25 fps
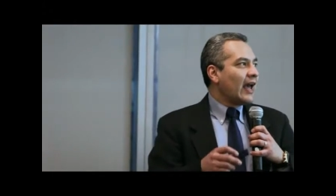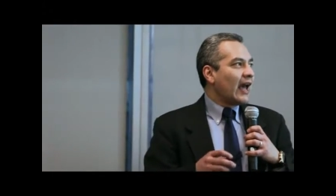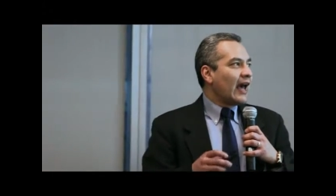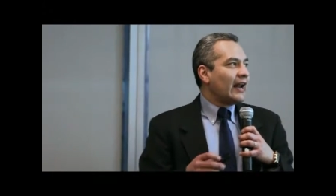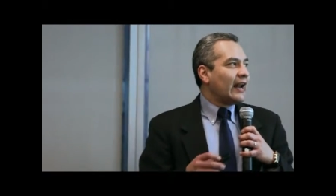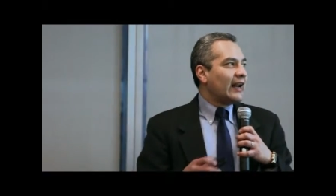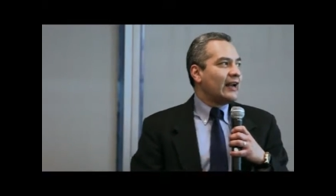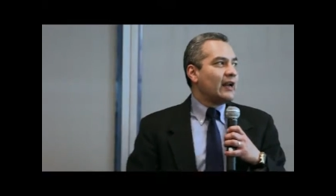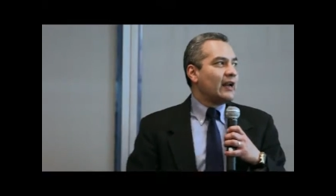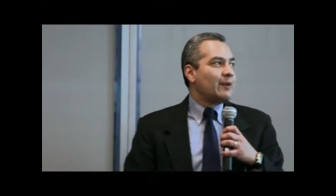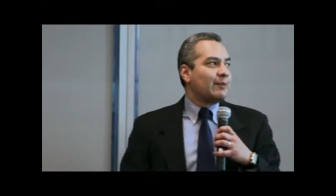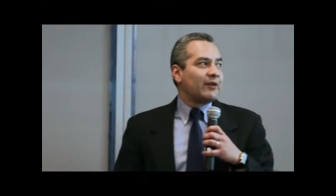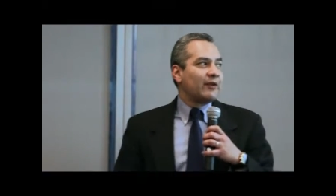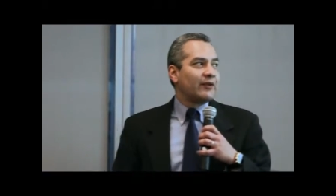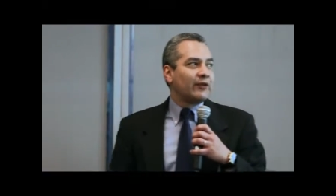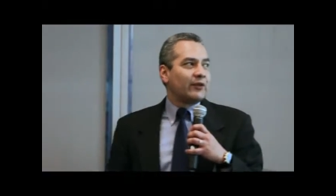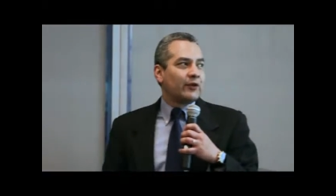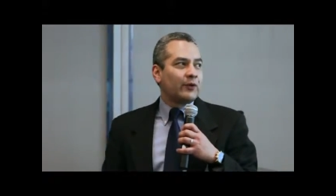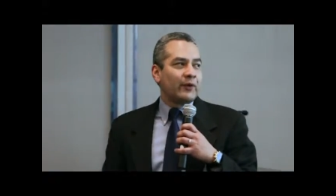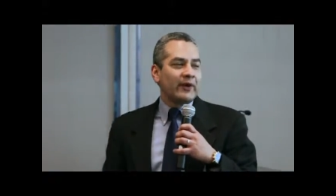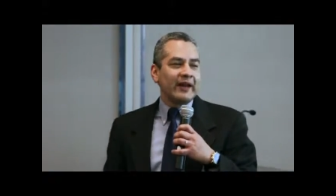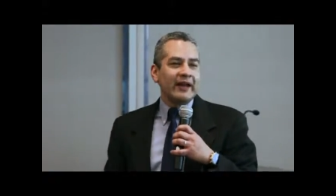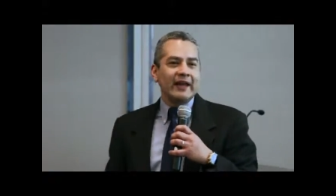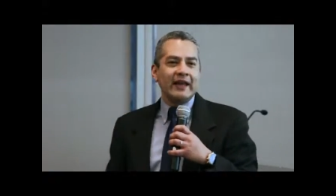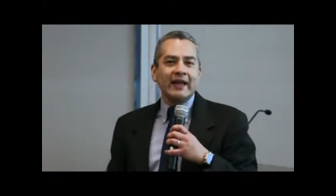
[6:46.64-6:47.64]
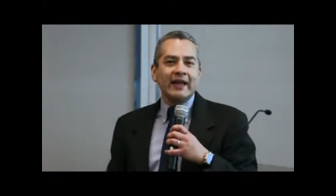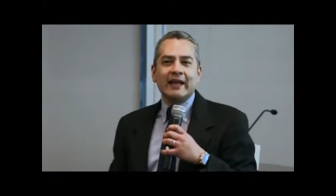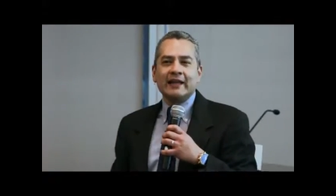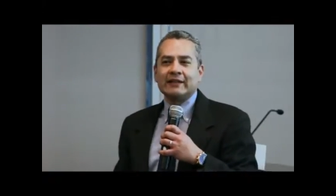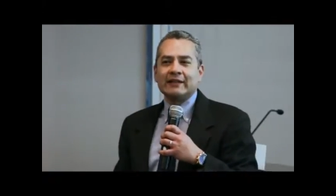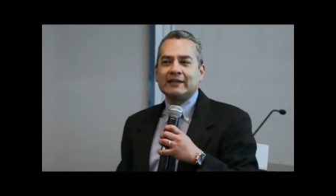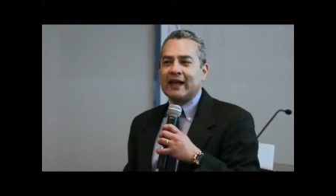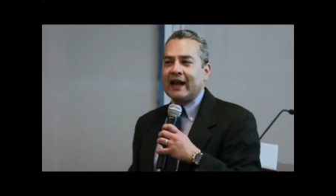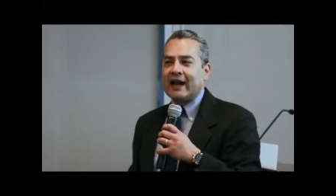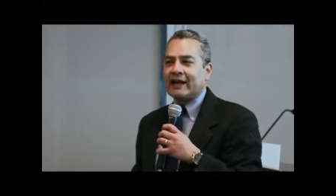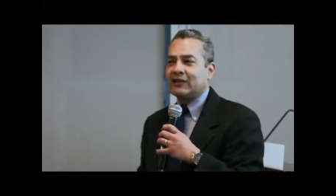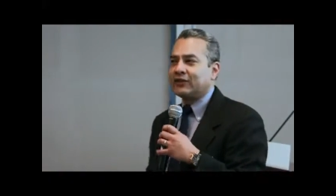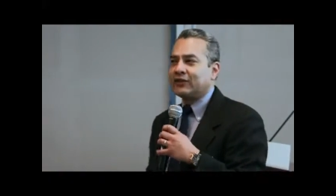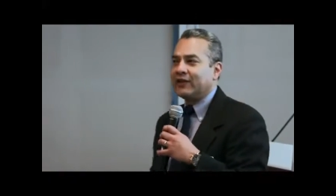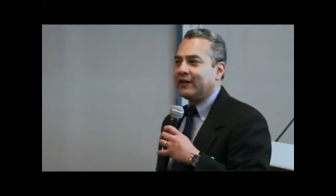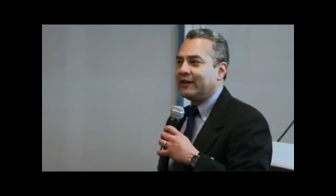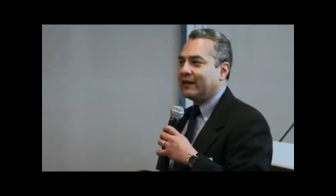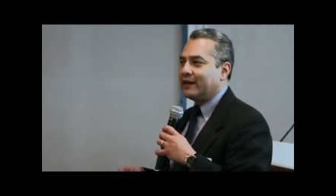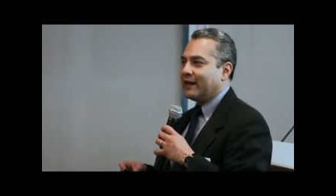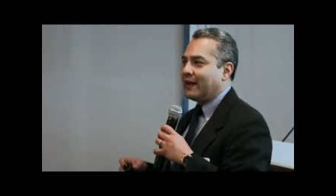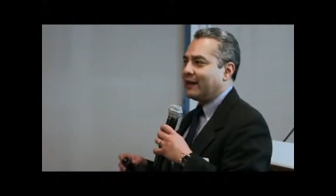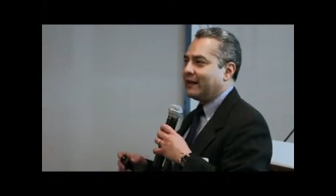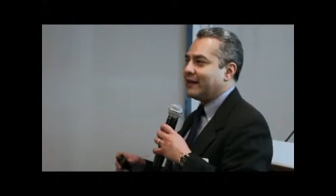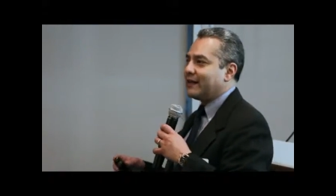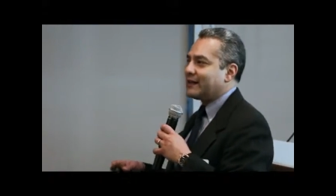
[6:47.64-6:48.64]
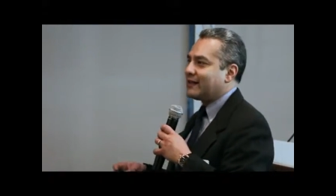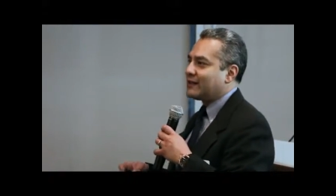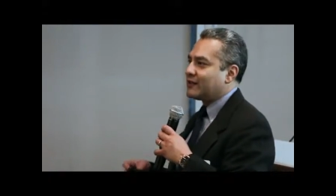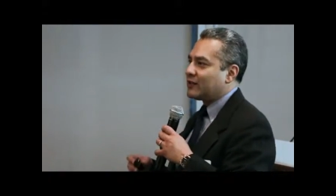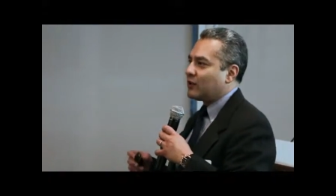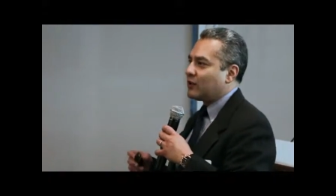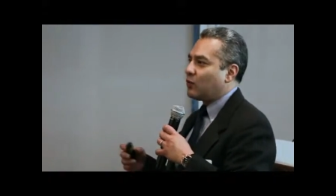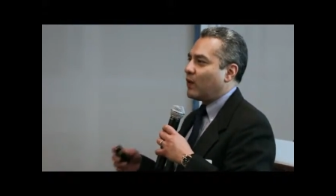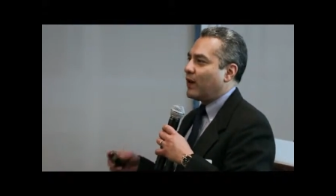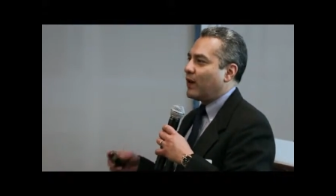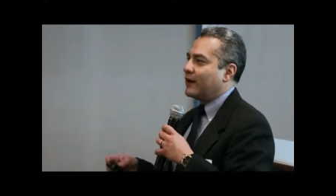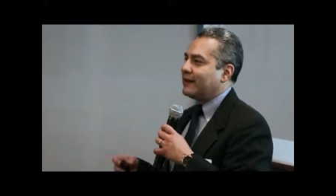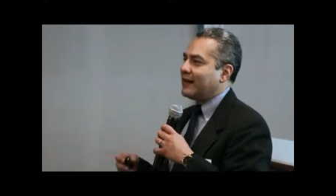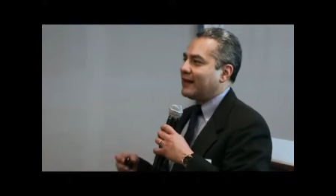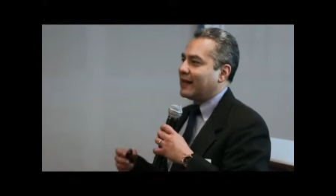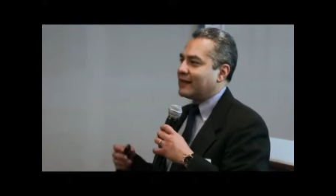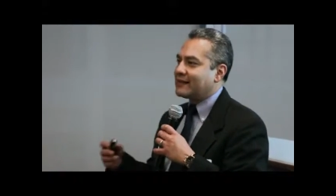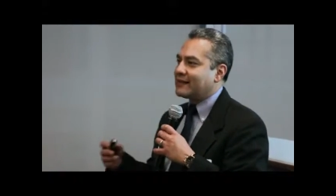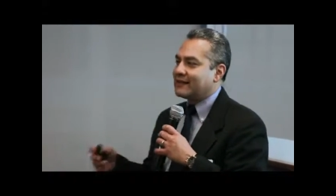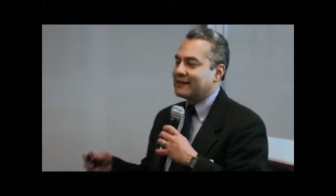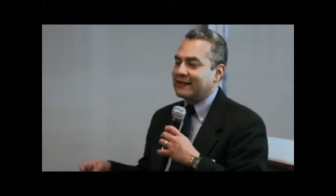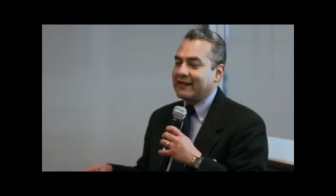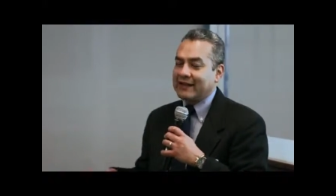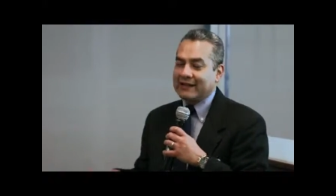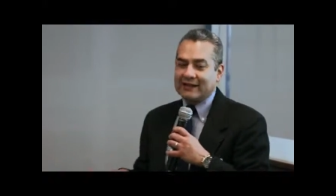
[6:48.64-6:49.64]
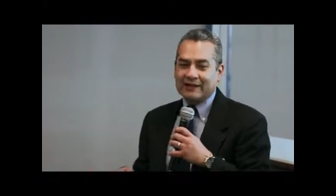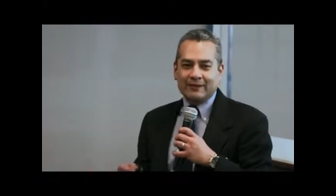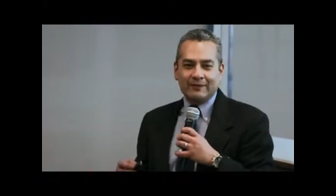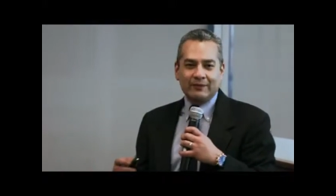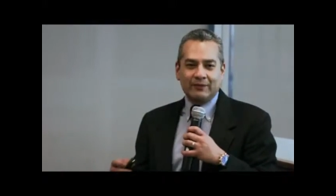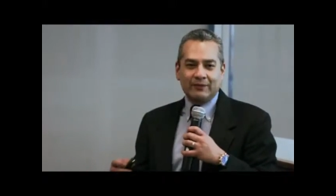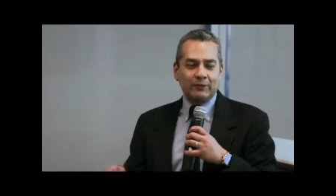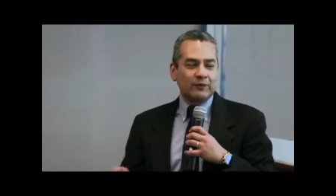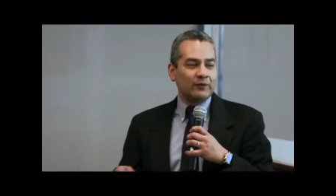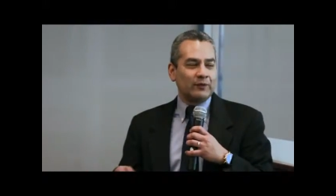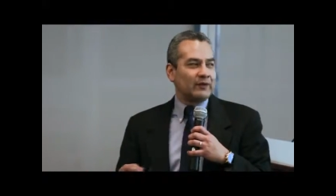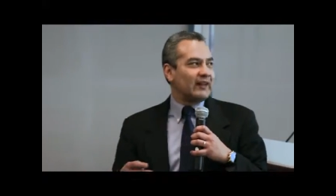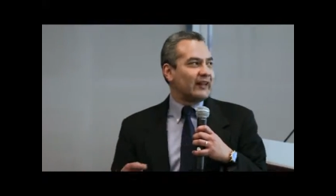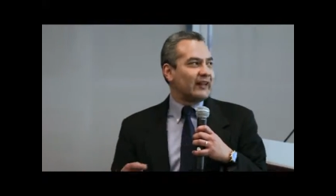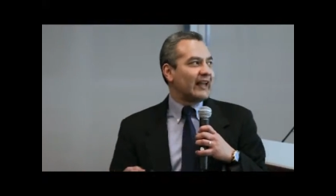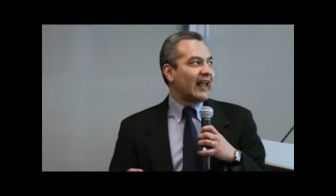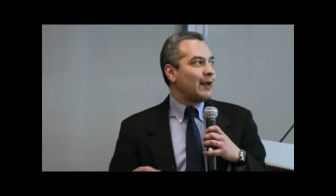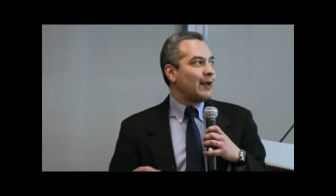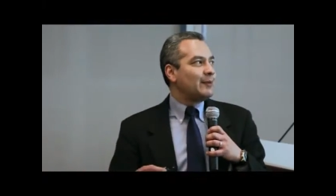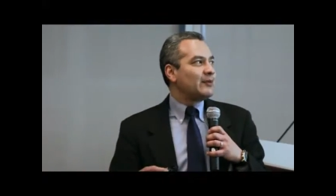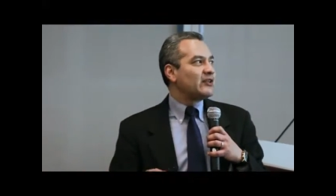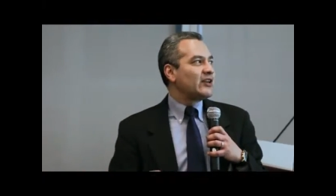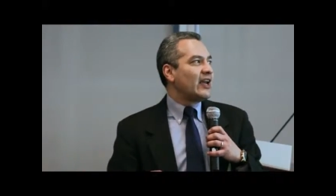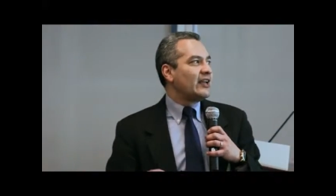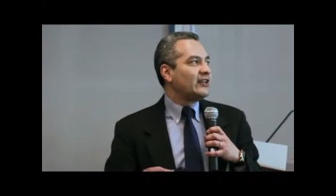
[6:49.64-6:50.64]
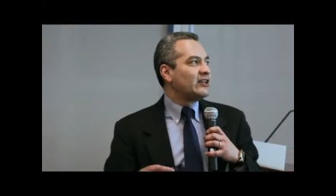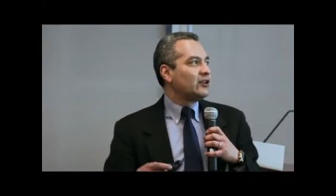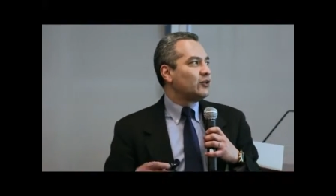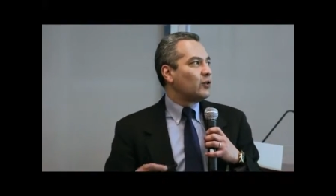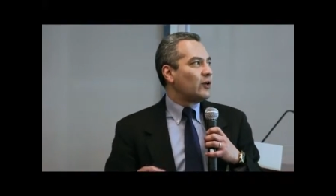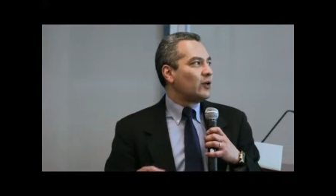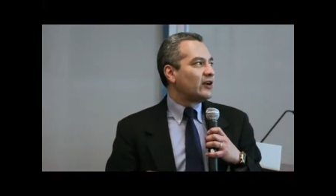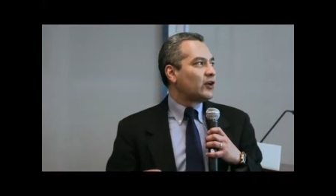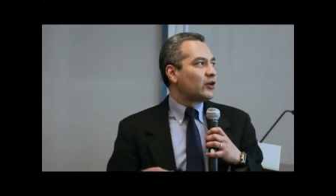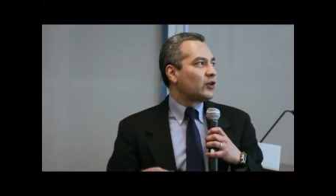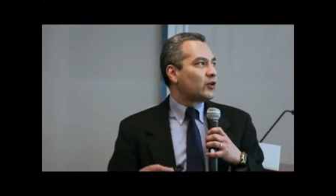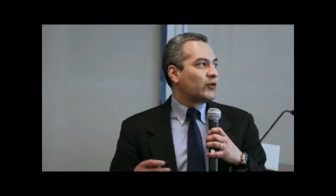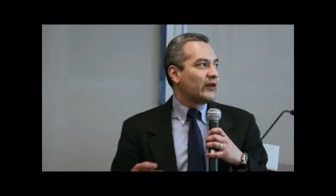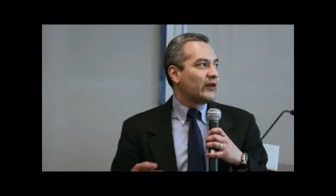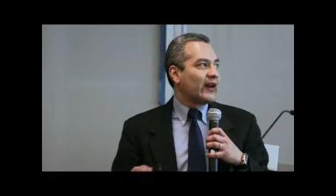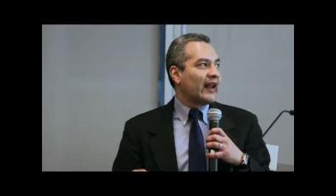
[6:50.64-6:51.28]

And then number 3 is actually this is the one that's the game-changing one: